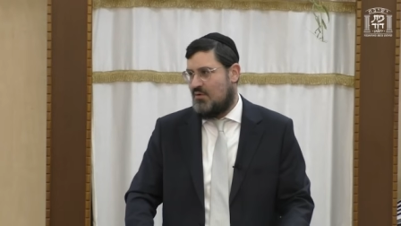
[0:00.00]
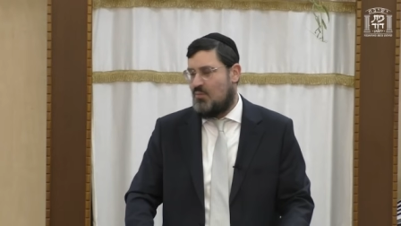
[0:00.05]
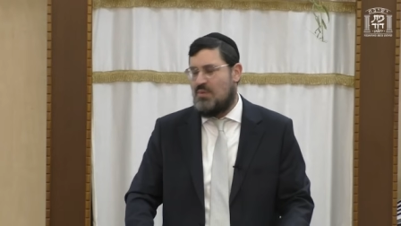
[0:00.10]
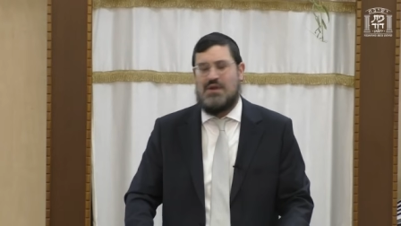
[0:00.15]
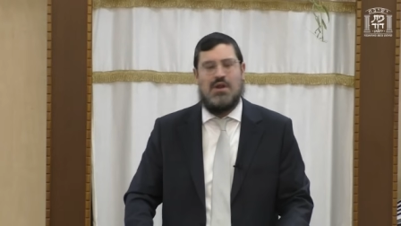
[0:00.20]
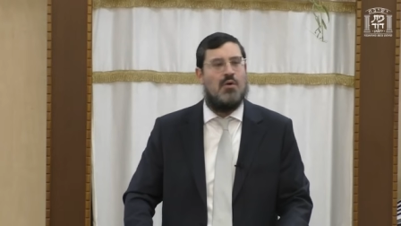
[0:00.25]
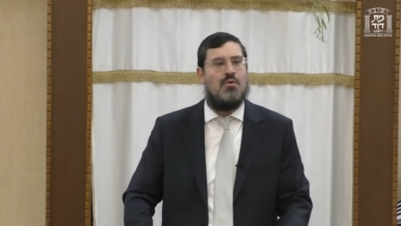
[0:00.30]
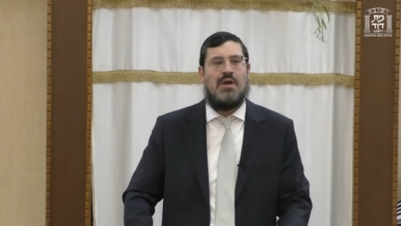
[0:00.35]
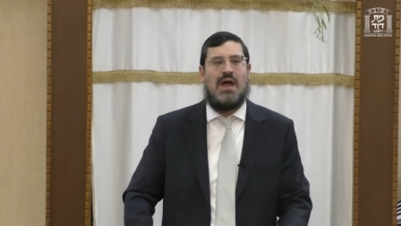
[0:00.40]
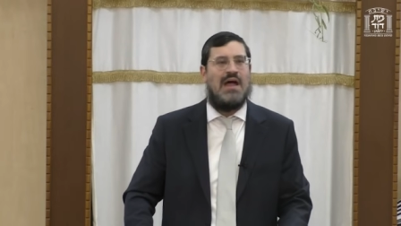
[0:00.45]

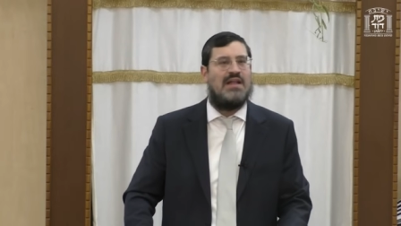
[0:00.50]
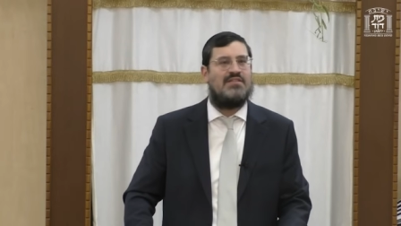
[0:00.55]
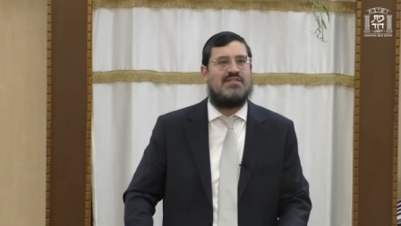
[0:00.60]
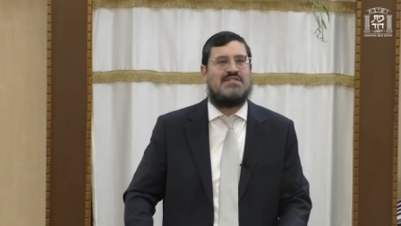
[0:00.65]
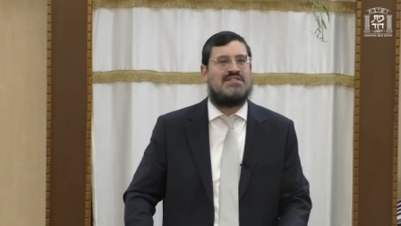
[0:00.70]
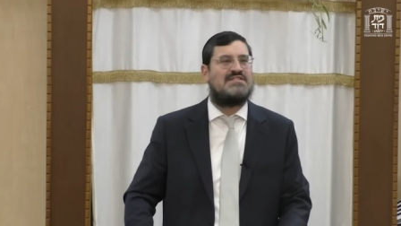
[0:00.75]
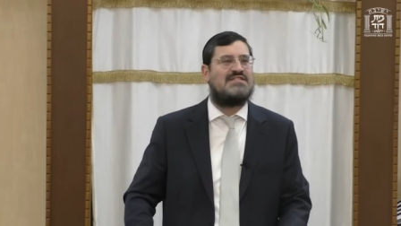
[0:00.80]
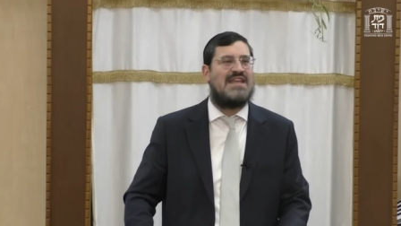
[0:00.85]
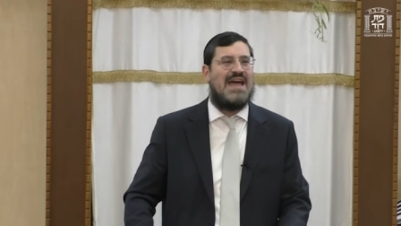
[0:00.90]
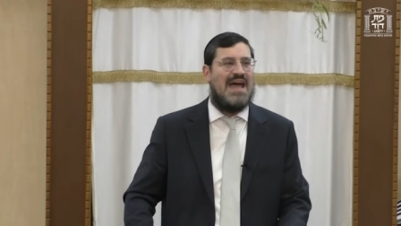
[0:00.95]
We don't
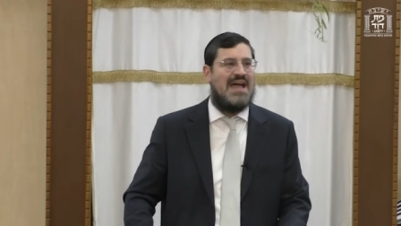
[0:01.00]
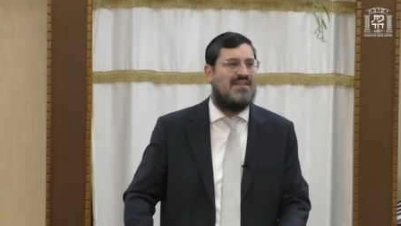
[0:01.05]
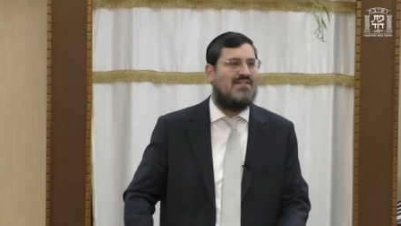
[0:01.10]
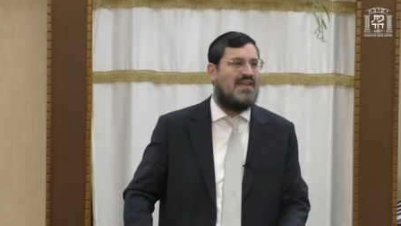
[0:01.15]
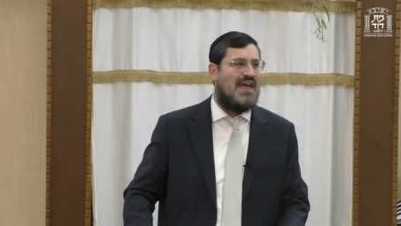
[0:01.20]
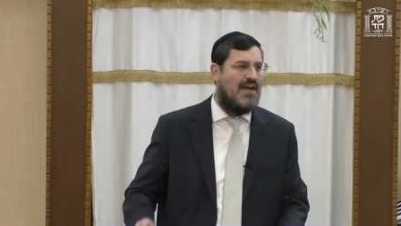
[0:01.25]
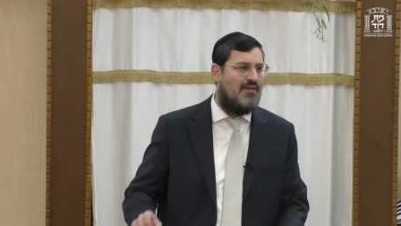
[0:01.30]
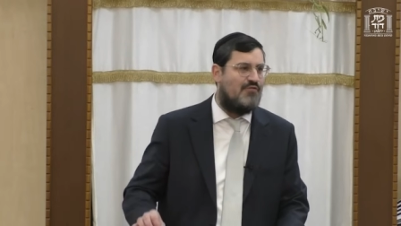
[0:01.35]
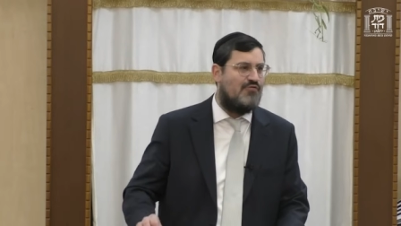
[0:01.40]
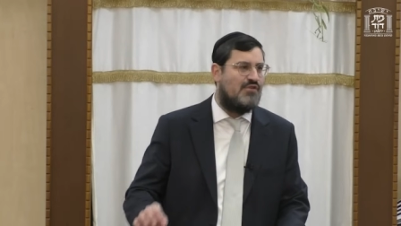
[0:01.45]

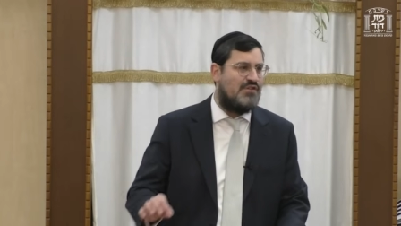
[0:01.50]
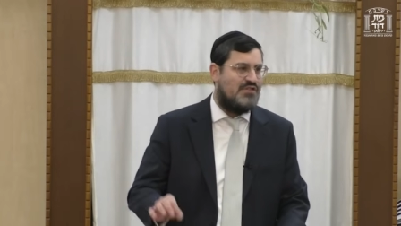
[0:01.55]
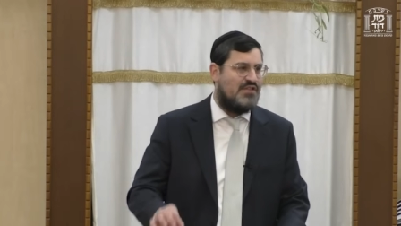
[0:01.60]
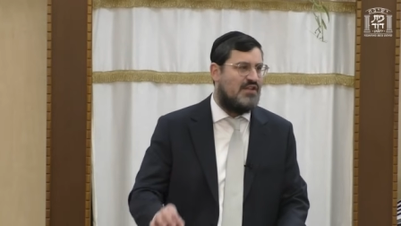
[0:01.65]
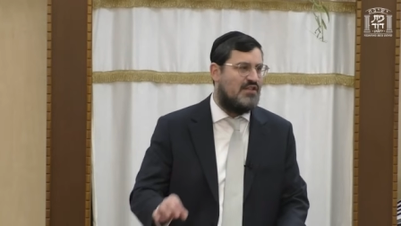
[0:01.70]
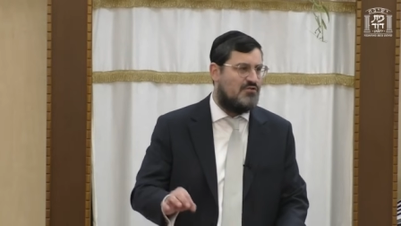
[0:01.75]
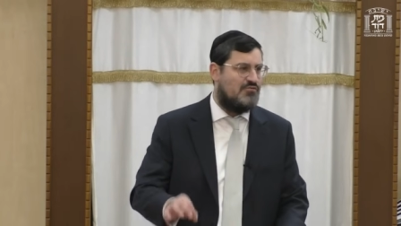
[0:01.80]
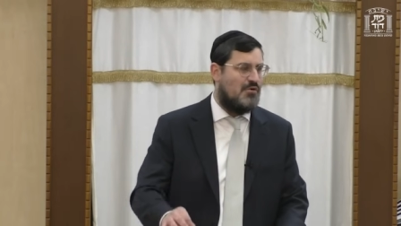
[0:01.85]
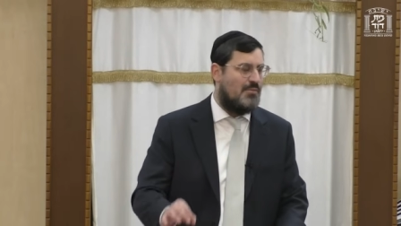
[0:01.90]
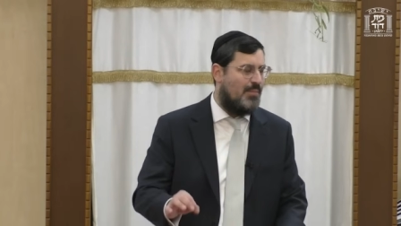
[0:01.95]
understand
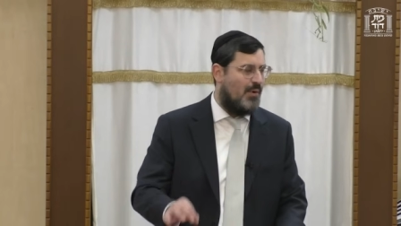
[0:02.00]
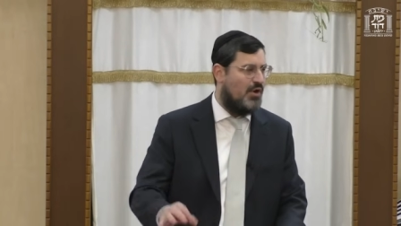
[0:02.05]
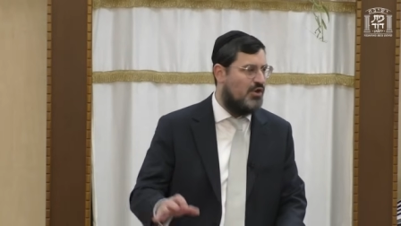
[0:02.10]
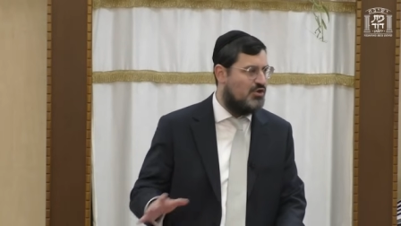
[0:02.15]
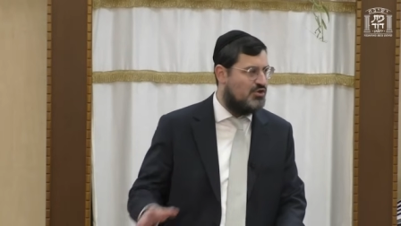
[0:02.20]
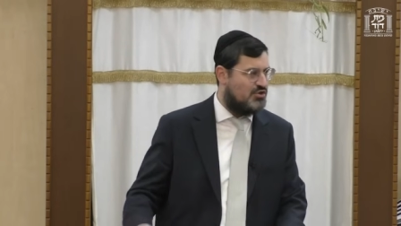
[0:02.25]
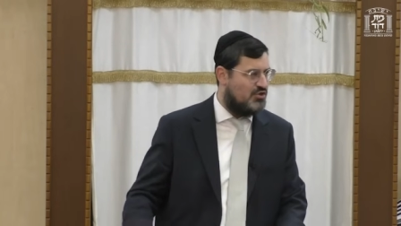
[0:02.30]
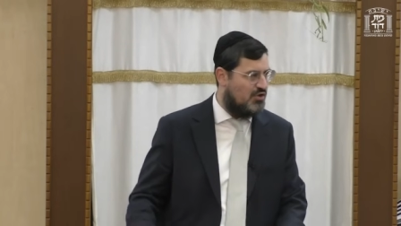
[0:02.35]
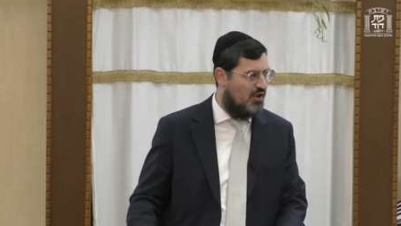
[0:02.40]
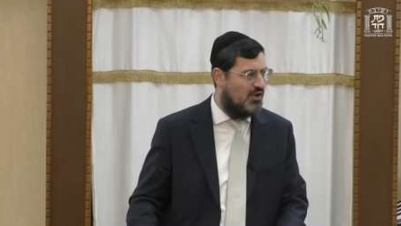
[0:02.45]
everything the Rabbi
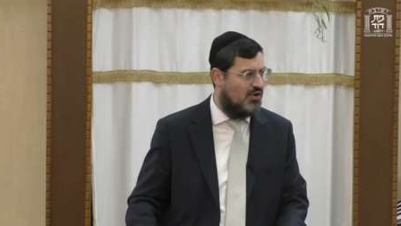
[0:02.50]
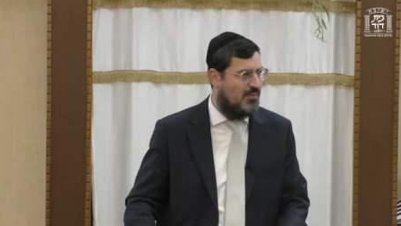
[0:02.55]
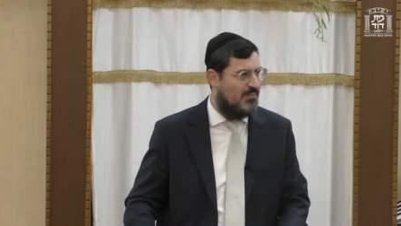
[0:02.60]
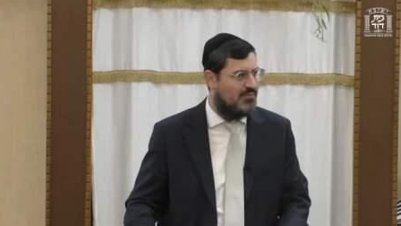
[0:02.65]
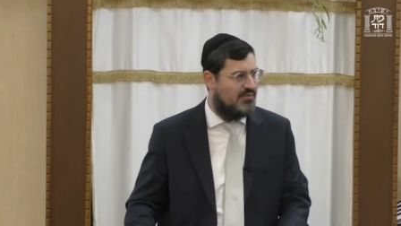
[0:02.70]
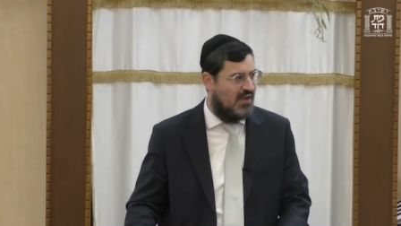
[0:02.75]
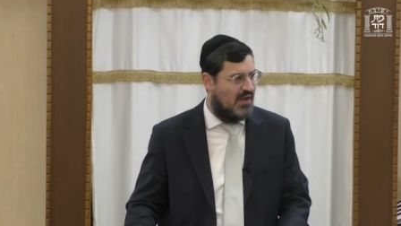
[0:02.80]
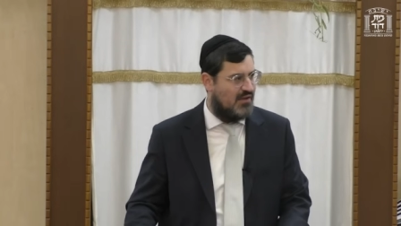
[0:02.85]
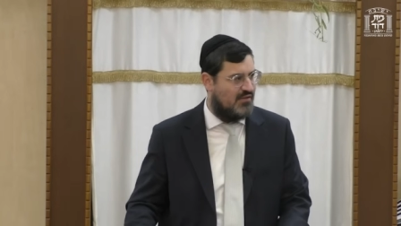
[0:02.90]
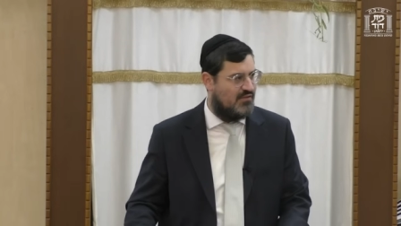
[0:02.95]

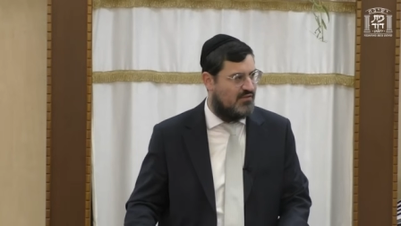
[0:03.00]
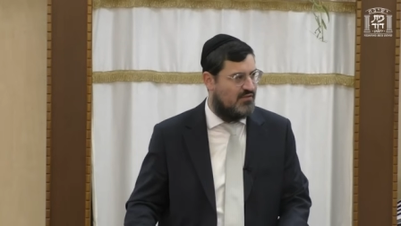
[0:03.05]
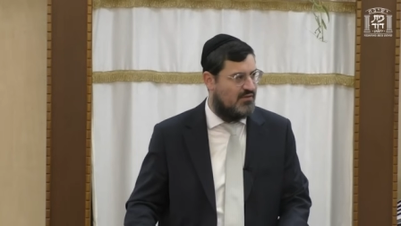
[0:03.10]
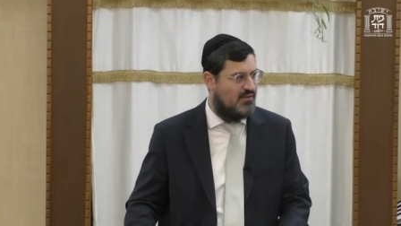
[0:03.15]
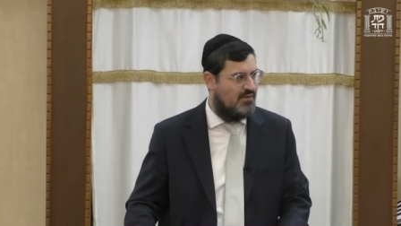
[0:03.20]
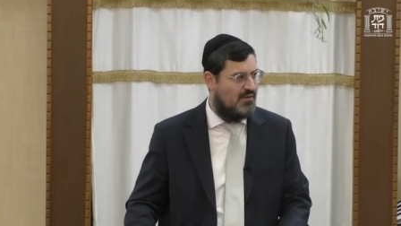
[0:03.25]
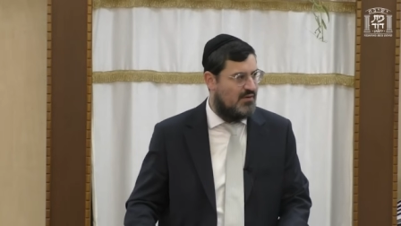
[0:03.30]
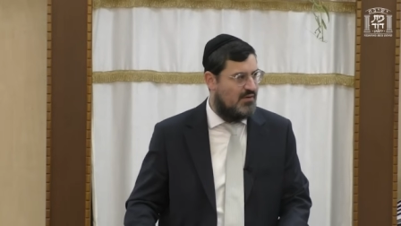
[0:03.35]
Shalom does.